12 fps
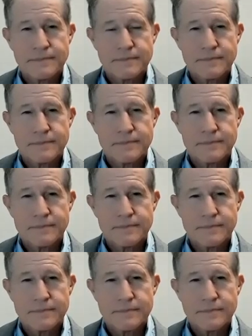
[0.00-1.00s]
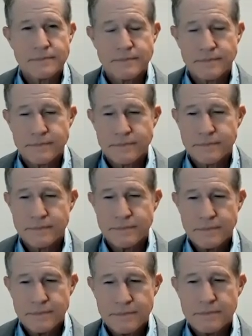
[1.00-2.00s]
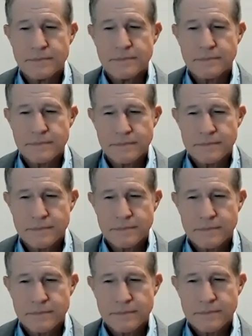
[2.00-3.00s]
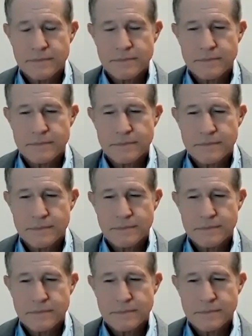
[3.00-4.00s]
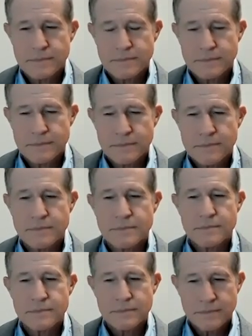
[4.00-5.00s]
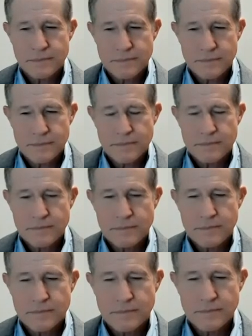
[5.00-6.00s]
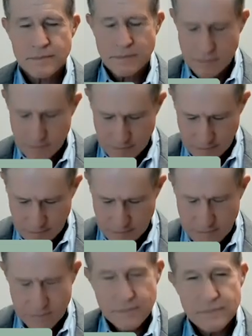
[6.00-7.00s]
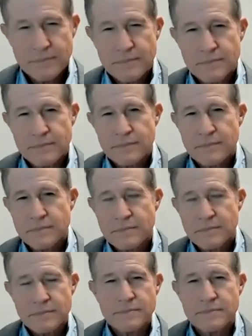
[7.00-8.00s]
This person isn't speaking.